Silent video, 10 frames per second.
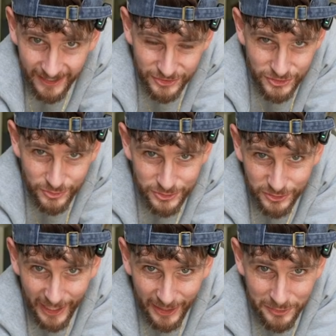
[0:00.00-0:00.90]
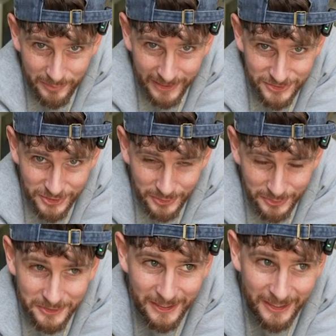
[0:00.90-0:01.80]
going to have to use your head a bit
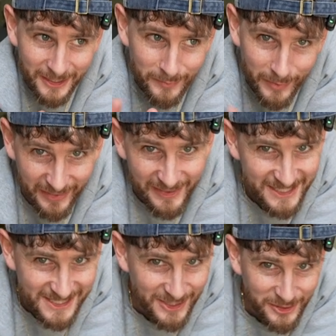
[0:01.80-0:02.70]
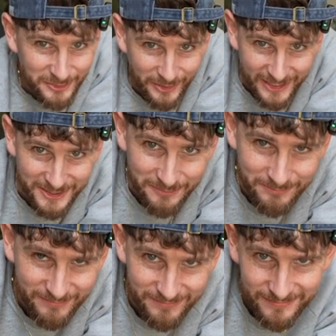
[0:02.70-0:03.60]
too, but I think this is a good way to
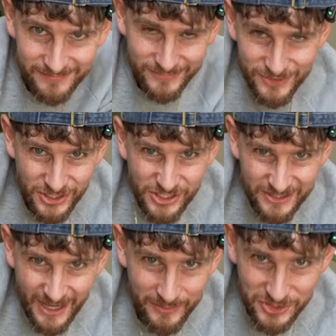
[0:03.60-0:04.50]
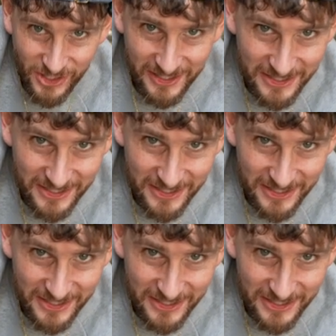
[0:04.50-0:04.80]
demonstrate